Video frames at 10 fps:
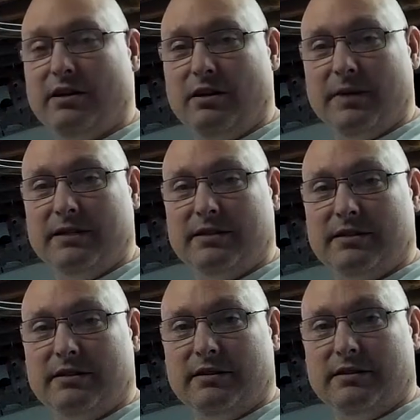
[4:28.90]

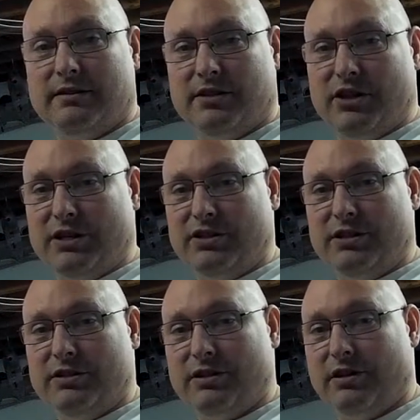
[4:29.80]
comments,
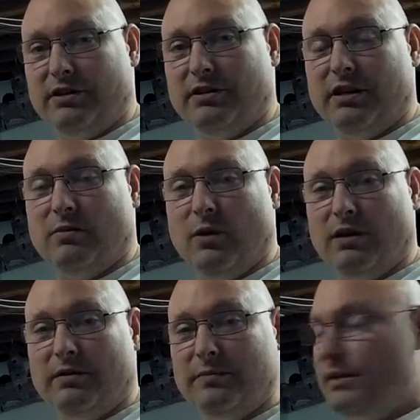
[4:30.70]
suggestions are uh,
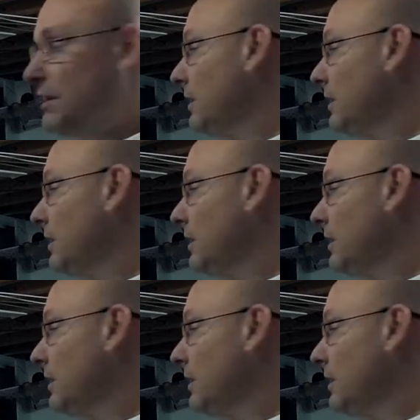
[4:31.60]
welcome.